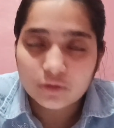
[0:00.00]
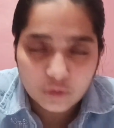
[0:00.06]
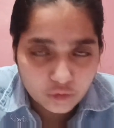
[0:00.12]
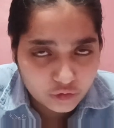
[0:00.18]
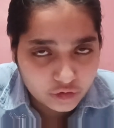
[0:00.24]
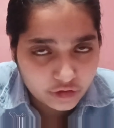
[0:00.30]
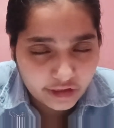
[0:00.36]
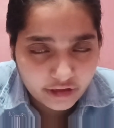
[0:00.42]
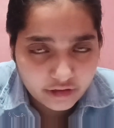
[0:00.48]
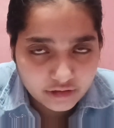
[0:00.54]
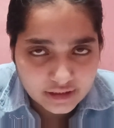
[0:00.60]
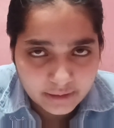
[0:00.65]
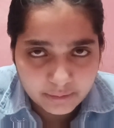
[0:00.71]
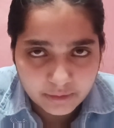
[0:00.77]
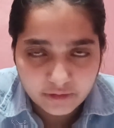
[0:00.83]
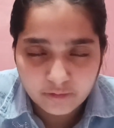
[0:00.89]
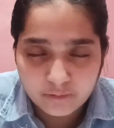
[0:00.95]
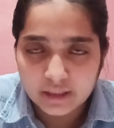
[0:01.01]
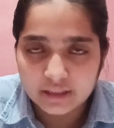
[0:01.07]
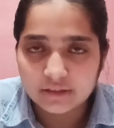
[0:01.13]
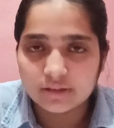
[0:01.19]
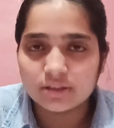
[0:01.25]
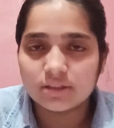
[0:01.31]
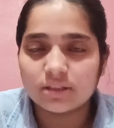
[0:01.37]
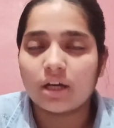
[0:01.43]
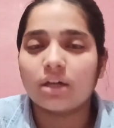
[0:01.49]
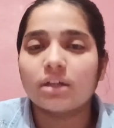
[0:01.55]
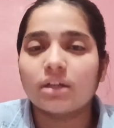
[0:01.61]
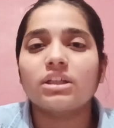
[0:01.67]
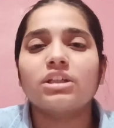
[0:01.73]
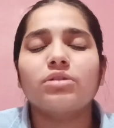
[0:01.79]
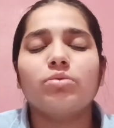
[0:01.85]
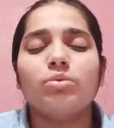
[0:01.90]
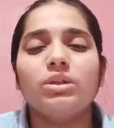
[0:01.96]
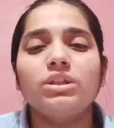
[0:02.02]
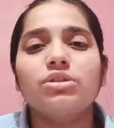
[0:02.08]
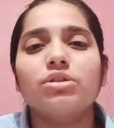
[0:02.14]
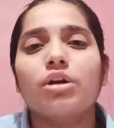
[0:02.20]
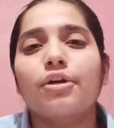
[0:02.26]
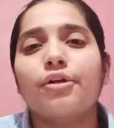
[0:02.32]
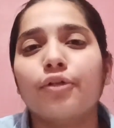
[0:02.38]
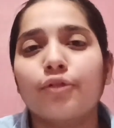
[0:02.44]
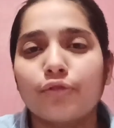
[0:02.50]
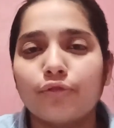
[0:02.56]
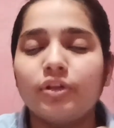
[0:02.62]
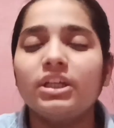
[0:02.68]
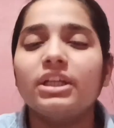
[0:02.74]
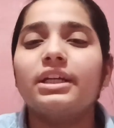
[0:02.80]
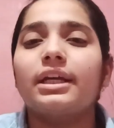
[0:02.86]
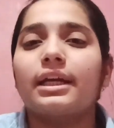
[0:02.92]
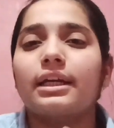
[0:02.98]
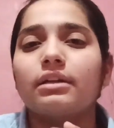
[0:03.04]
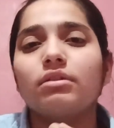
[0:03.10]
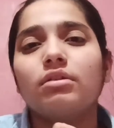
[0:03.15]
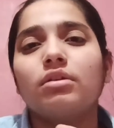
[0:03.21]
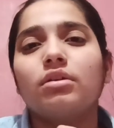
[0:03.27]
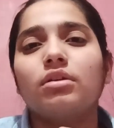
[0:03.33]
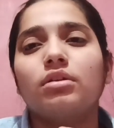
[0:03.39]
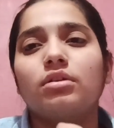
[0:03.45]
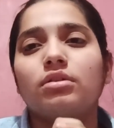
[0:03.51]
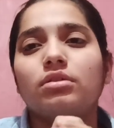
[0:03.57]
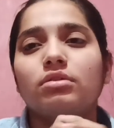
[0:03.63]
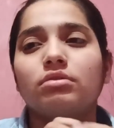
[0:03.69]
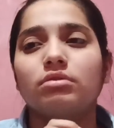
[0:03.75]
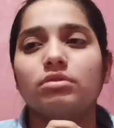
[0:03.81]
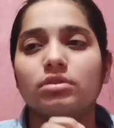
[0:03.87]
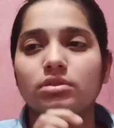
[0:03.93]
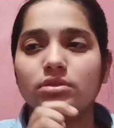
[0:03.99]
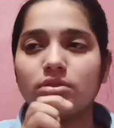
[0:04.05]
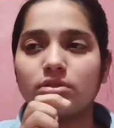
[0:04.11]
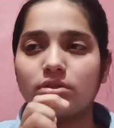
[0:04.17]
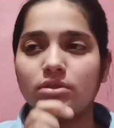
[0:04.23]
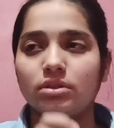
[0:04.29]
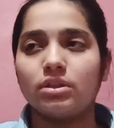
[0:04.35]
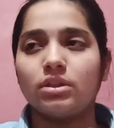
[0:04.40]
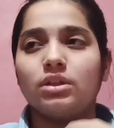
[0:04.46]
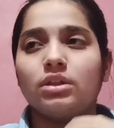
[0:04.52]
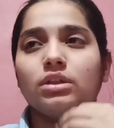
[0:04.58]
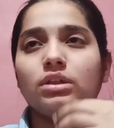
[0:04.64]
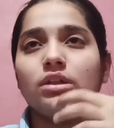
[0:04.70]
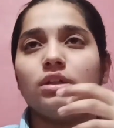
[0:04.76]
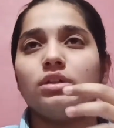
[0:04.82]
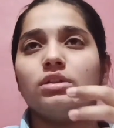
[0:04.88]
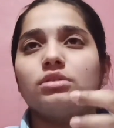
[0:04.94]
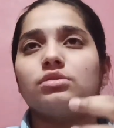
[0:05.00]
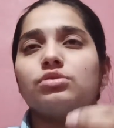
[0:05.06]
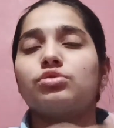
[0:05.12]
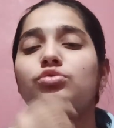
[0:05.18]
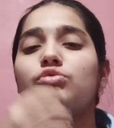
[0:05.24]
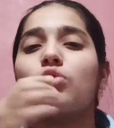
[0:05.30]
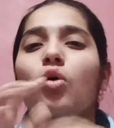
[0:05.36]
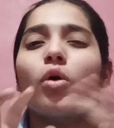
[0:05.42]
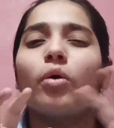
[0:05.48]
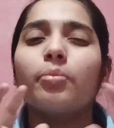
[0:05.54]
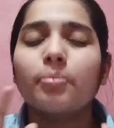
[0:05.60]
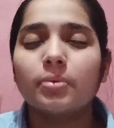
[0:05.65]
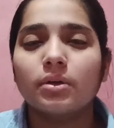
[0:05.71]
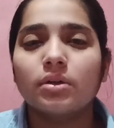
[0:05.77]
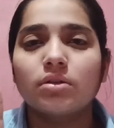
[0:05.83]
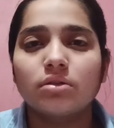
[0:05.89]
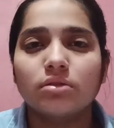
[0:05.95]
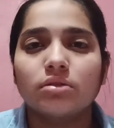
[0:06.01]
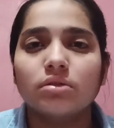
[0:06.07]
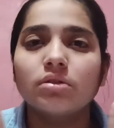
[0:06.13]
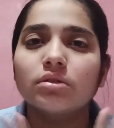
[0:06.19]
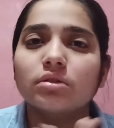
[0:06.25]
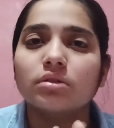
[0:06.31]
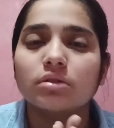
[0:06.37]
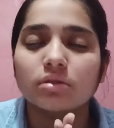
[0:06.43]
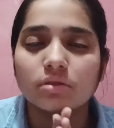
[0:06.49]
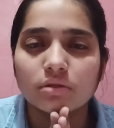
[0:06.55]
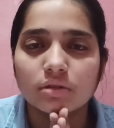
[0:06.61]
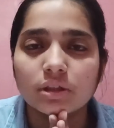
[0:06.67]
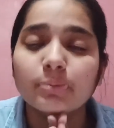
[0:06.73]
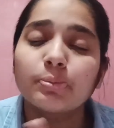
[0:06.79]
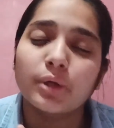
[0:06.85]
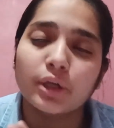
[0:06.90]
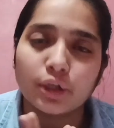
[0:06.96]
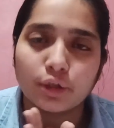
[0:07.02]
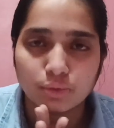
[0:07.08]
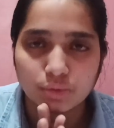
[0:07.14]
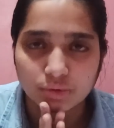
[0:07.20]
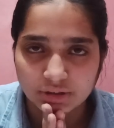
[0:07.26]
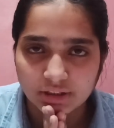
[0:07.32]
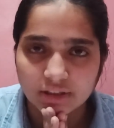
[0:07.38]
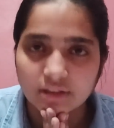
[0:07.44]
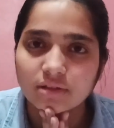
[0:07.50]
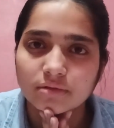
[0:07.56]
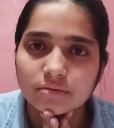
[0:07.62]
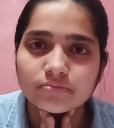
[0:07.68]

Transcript: Contraceptive methods are in which we can uh, stop reproducing.